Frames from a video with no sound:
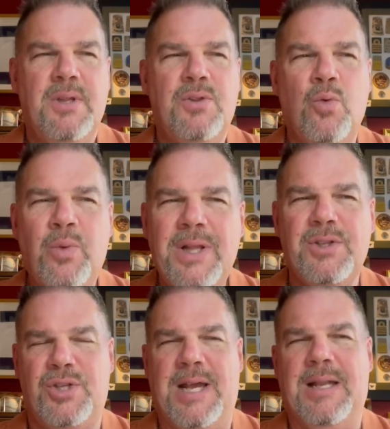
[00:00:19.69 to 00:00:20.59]
The real
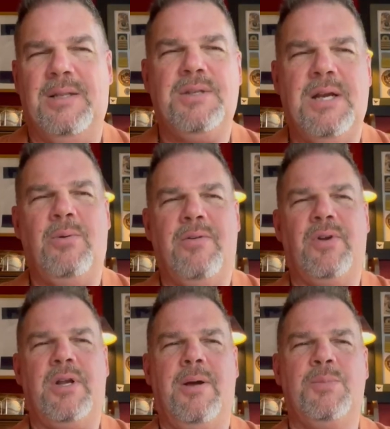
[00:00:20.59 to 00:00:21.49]
challenge, however,
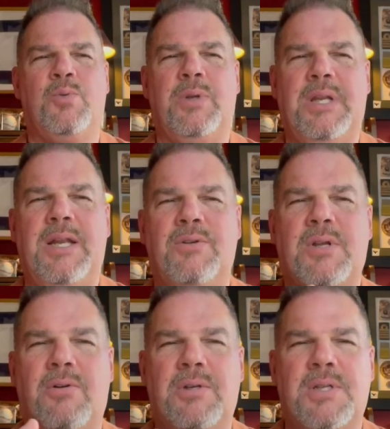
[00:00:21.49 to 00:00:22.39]
comes when leaders
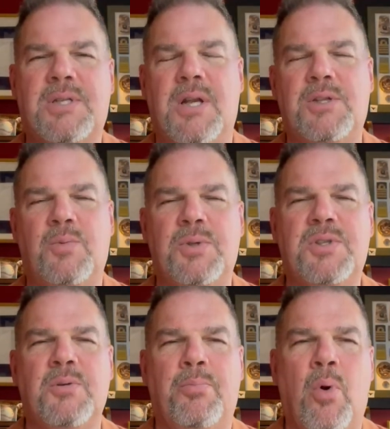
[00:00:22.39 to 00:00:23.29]
are in discussion with
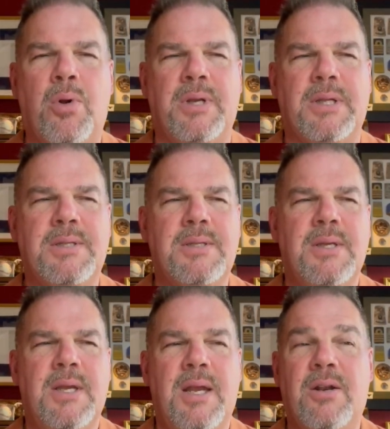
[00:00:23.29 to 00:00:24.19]
subordinates
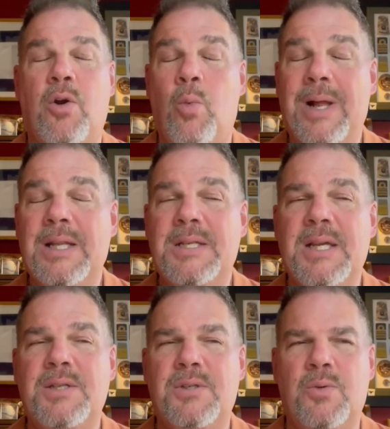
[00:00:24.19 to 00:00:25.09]
and our well
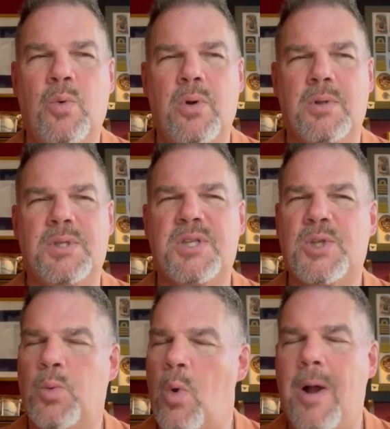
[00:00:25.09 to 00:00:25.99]
intentioned words
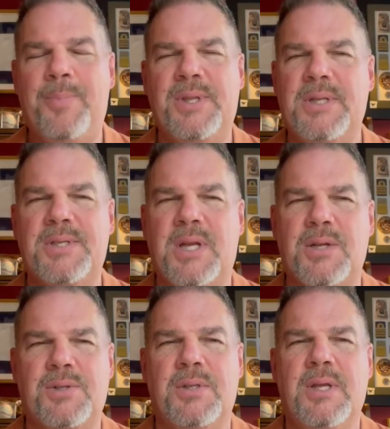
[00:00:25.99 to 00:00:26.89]
swamp the
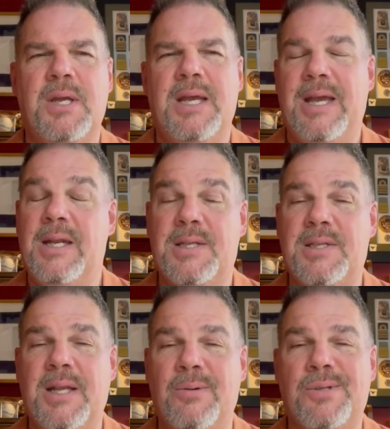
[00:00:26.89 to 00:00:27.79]
discussion and
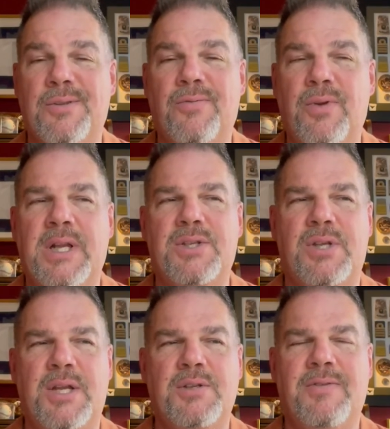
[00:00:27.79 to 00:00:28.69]
extinguish the free
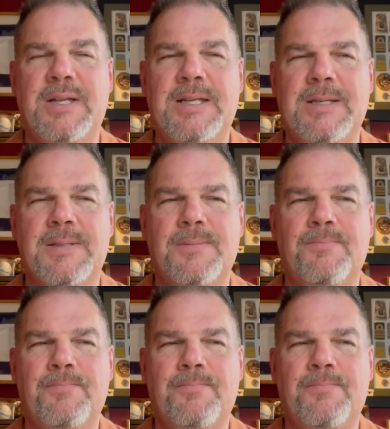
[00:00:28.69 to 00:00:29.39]
exchange of ideas.